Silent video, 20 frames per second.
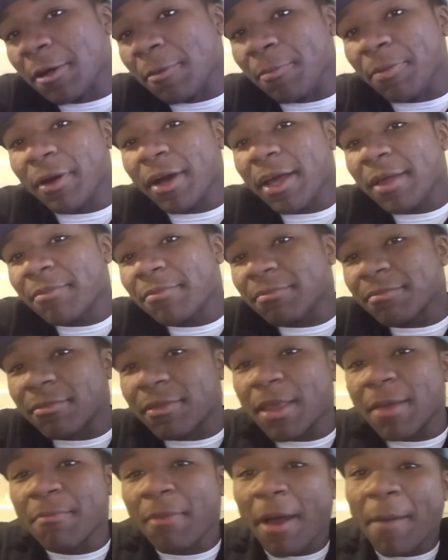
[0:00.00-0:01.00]
But
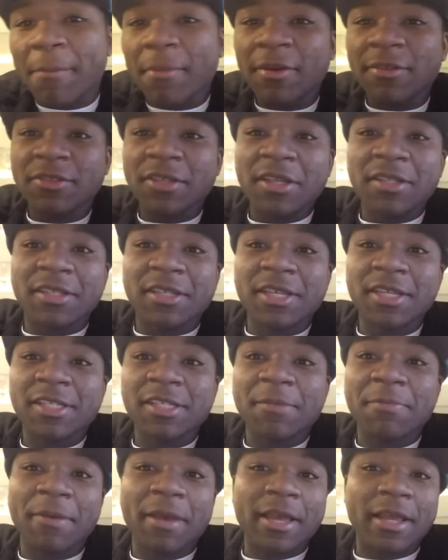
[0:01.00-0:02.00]
my most
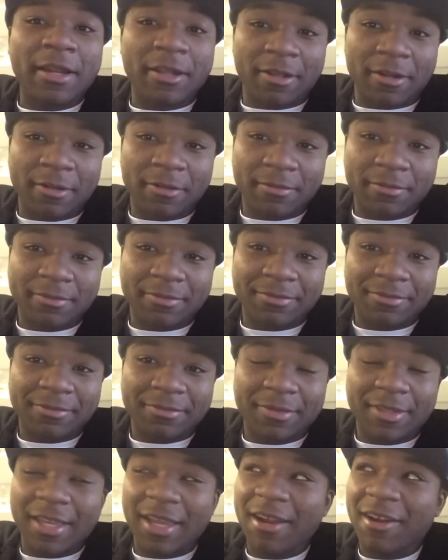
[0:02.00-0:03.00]
anticipated
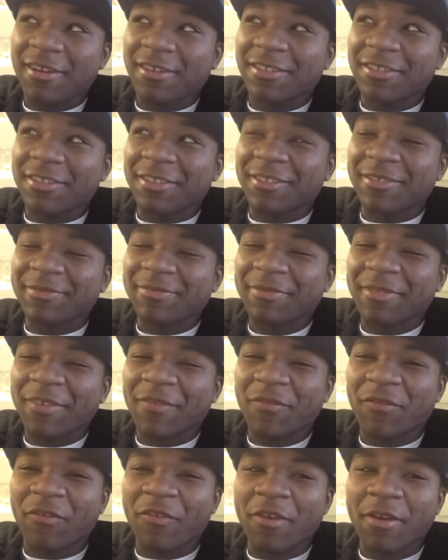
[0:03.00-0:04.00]
character
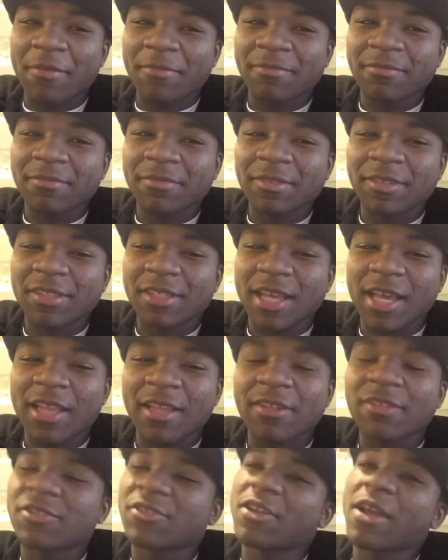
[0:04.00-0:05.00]
from
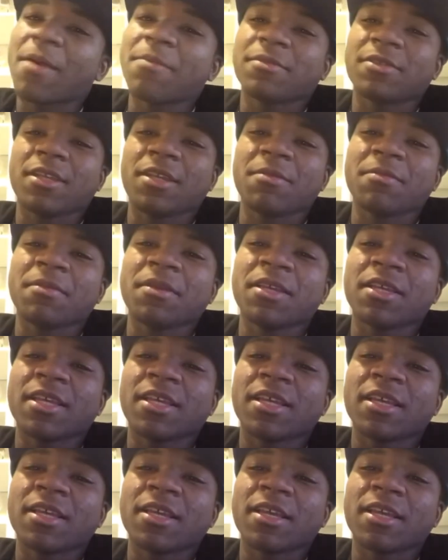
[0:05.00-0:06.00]
Skylanders Trap Team
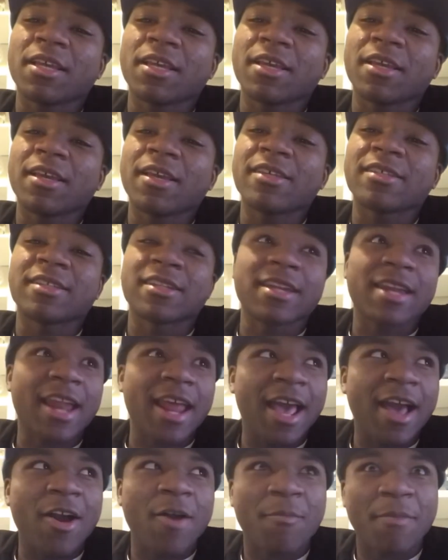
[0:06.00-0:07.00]
is
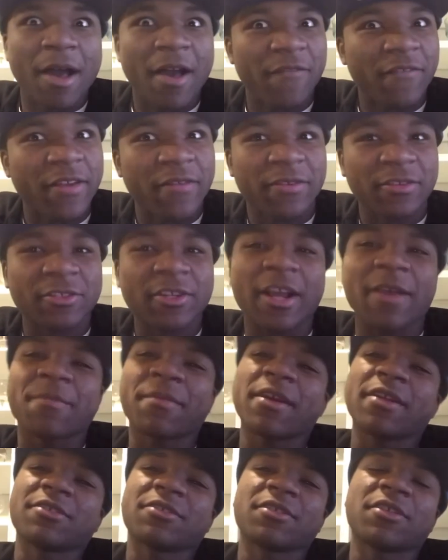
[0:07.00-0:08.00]
now my favorite Trap
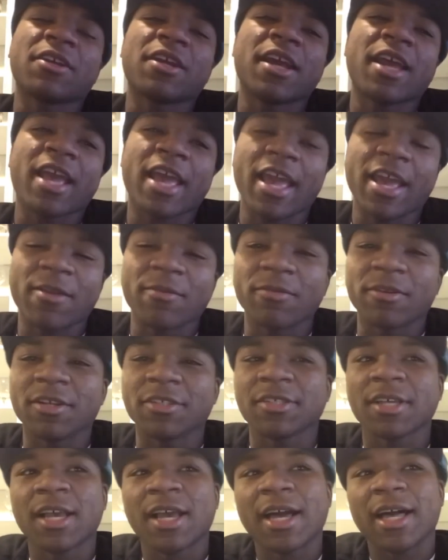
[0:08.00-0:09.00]
Master, Head
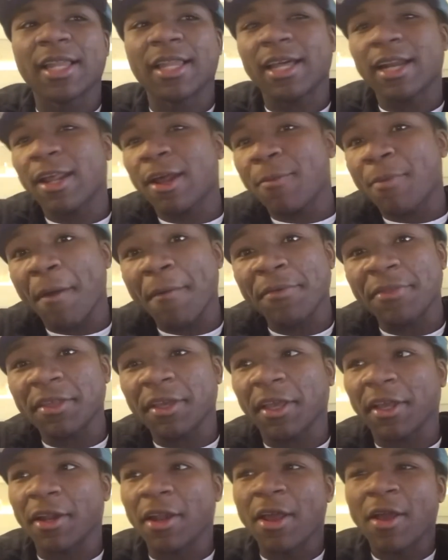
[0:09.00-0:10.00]
Rush. A lot of y'all probably
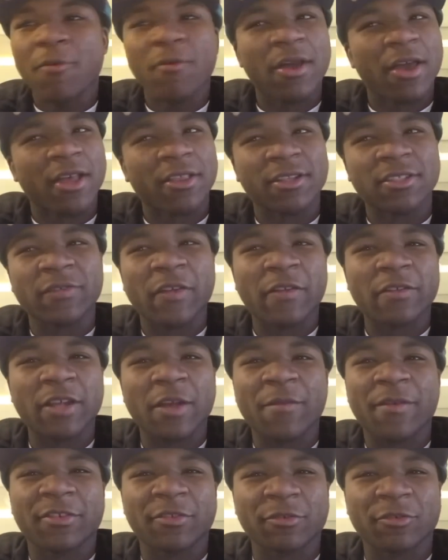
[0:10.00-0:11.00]
thinking, wait, I thought your
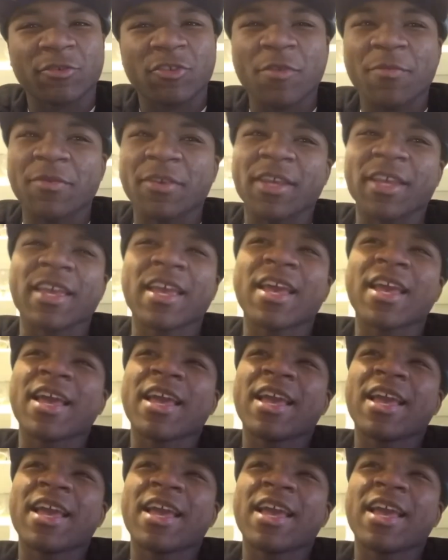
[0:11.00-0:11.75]
Trap Master was Crypt King.